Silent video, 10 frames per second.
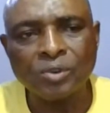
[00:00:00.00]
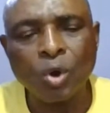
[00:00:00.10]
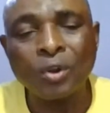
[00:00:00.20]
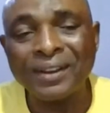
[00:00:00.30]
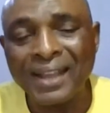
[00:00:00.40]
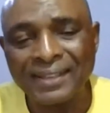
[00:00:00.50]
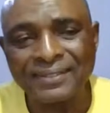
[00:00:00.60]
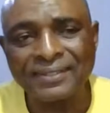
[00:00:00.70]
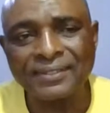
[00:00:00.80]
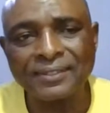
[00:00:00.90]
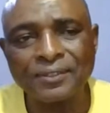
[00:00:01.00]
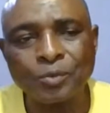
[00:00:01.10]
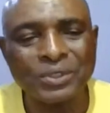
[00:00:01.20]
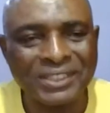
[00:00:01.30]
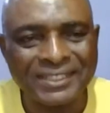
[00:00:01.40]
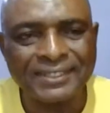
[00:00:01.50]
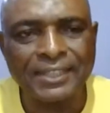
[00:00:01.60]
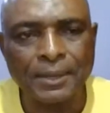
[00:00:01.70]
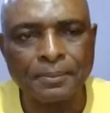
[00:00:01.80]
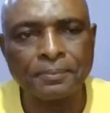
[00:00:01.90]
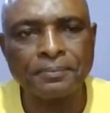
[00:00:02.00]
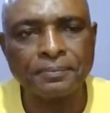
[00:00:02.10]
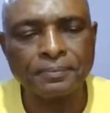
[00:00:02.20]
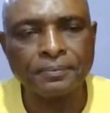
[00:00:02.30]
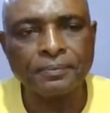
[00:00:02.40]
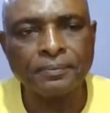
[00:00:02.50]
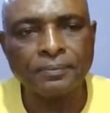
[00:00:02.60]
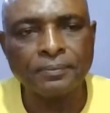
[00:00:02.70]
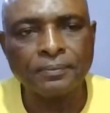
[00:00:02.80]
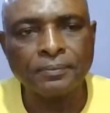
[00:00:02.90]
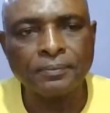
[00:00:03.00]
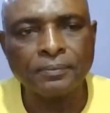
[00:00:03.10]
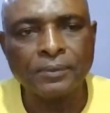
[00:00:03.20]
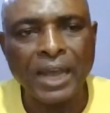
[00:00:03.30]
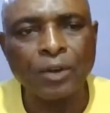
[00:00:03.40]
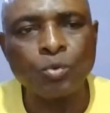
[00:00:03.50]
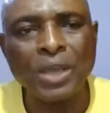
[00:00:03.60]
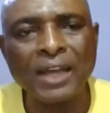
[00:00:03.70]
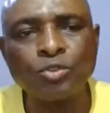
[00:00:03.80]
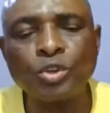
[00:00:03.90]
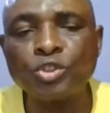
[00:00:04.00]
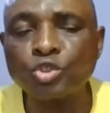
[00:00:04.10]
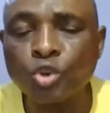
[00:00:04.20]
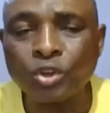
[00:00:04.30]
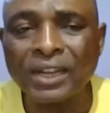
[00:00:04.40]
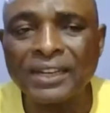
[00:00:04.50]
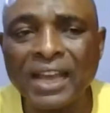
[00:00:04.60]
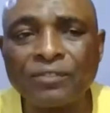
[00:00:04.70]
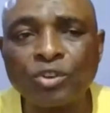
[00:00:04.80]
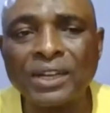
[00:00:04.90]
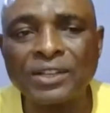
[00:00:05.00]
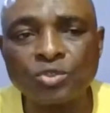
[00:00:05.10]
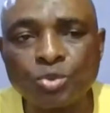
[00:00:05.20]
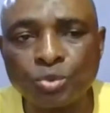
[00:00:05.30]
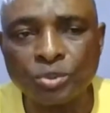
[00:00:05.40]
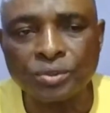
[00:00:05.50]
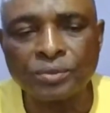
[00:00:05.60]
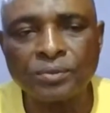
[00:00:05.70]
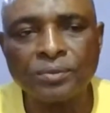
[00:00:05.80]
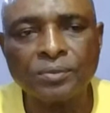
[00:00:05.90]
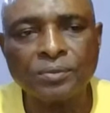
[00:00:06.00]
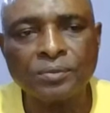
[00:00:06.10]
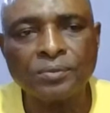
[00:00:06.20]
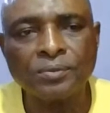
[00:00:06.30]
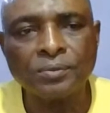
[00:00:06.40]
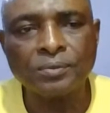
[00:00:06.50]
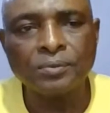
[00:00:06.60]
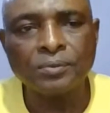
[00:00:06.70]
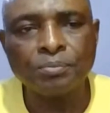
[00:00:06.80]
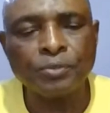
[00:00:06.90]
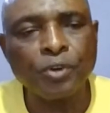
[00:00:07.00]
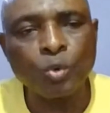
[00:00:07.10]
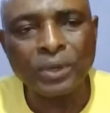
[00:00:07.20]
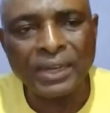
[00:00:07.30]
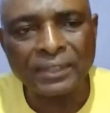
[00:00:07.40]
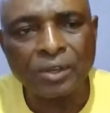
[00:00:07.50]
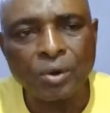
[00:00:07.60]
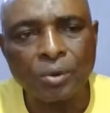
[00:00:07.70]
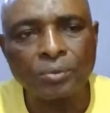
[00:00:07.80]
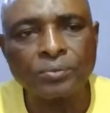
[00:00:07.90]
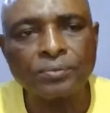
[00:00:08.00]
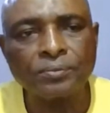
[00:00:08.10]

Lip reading: unless we teach them. And we had to ensure that they have understood before we let go.